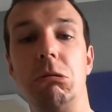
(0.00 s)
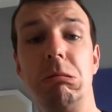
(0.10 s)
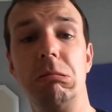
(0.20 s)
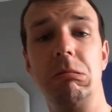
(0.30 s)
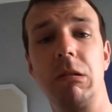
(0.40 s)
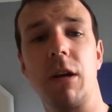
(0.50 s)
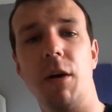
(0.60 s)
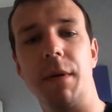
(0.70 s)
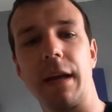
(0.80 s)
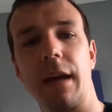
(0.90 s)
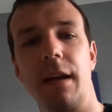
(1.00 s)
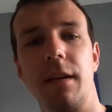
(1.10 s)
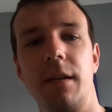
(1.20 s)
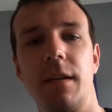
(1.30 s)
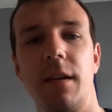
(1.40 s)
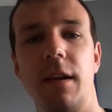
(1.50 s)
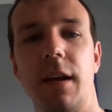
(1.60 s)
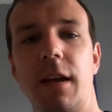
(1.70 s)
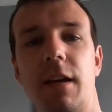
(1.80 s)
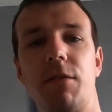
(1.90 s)
Ooh, going again, and
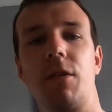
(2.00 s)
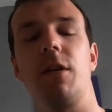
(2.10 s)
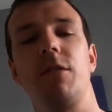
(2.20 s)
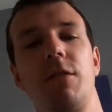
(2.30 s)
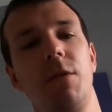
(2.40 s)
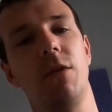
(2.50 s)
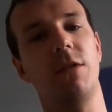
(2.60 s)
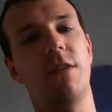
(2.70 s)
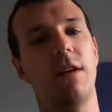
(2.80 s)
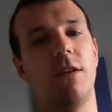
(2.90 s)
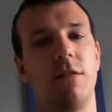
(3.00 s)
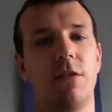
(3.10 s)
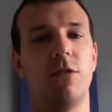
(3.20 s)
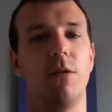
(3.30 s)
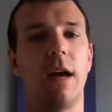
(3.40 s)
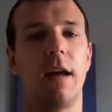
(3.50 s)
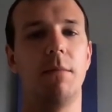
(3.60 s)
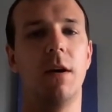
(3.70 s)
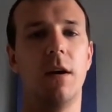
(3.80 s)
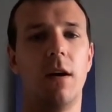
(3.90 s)
give you guys some content of this new game.
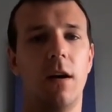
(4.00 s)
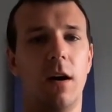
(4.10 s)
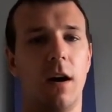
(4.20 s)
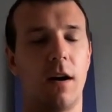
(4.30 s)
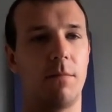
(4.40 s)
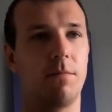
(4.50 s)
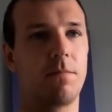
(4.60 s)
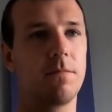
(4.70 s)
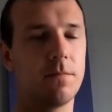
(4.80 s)
Um,